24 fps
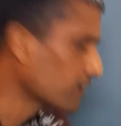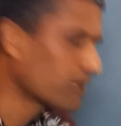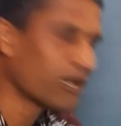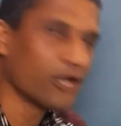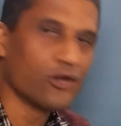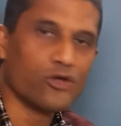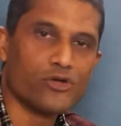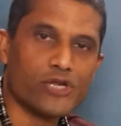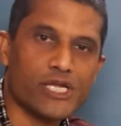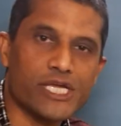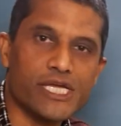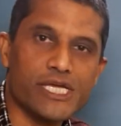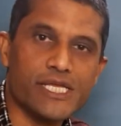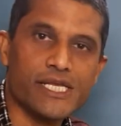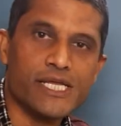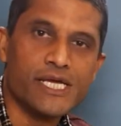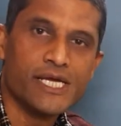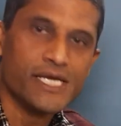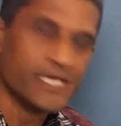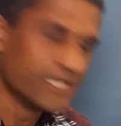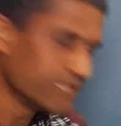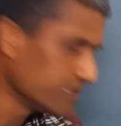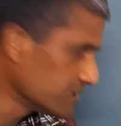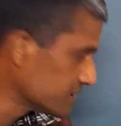Chlorine
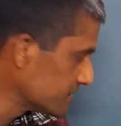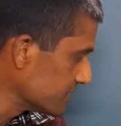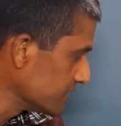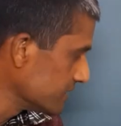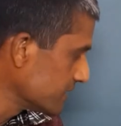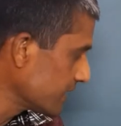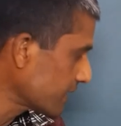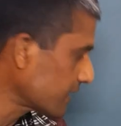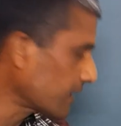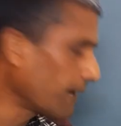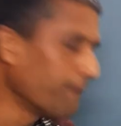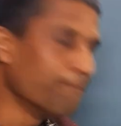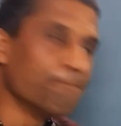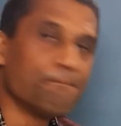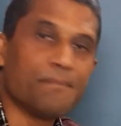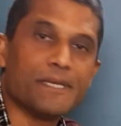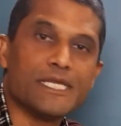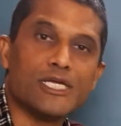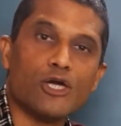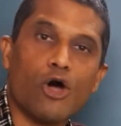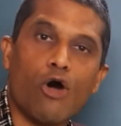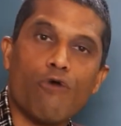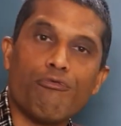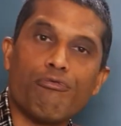is in the
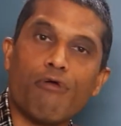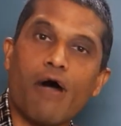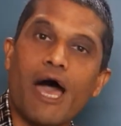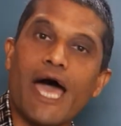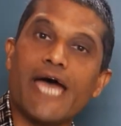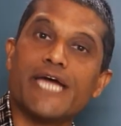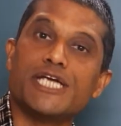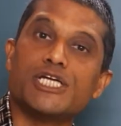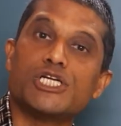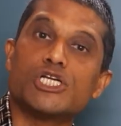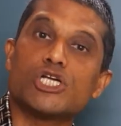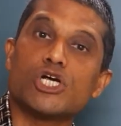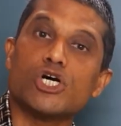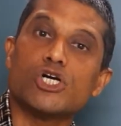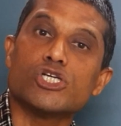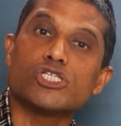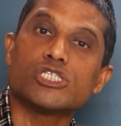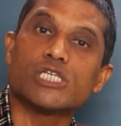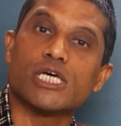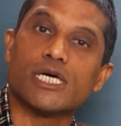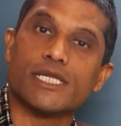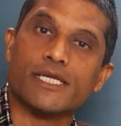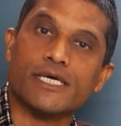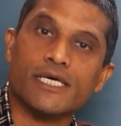company of
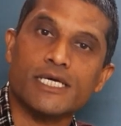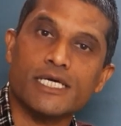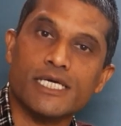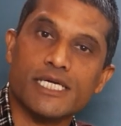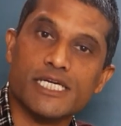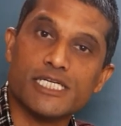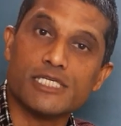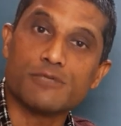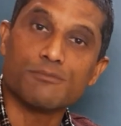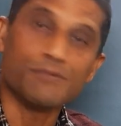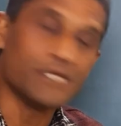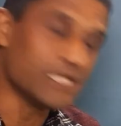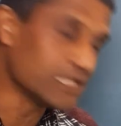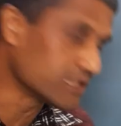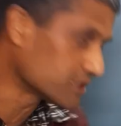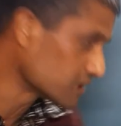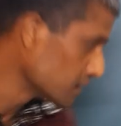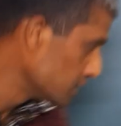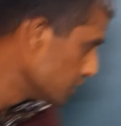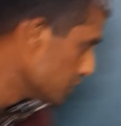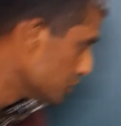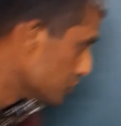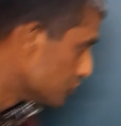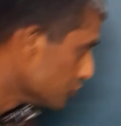hydrogen. It means
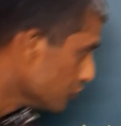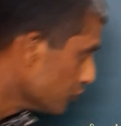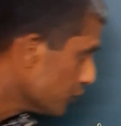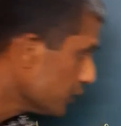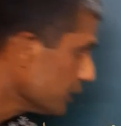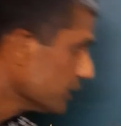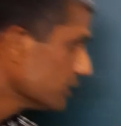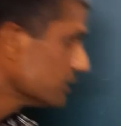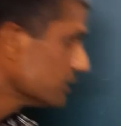during